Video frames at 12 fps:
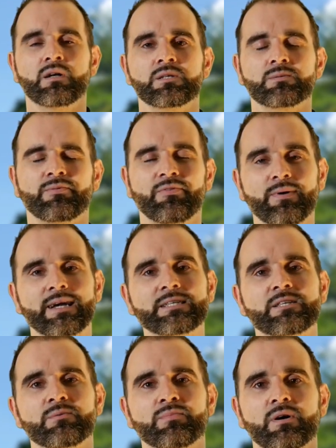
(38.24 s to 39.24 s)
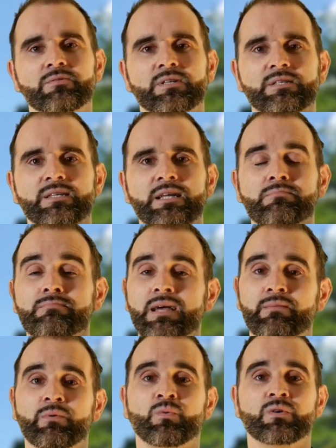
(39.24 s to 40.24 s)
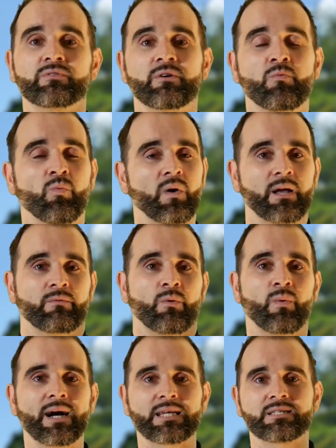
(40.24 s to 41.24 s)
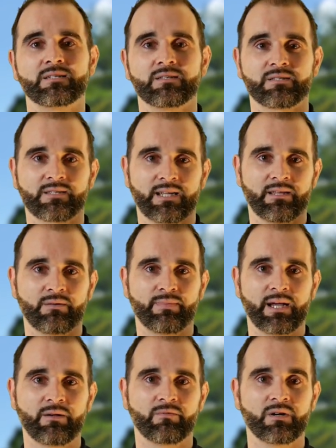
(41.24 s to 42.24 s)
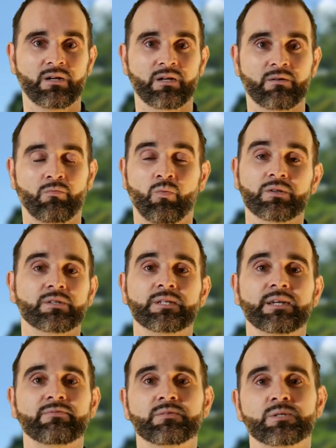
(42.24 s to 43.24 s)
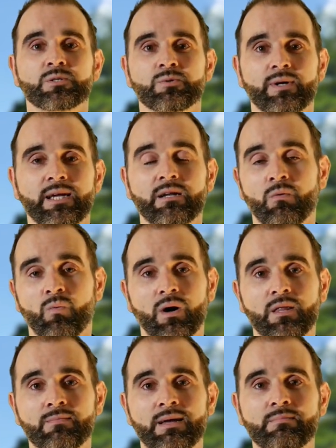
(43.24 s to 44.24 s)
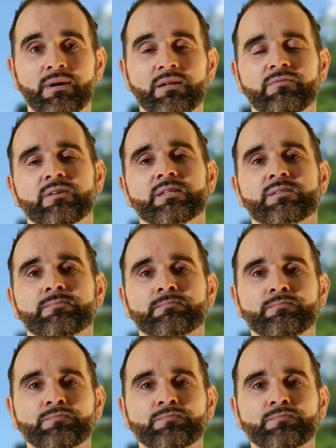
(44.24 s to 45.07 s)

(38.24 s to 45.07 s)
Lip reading: So before we get into the process then, you may be wondering why we're waxing and sealing the paintwork, what's the difference between, and what are the main benefits?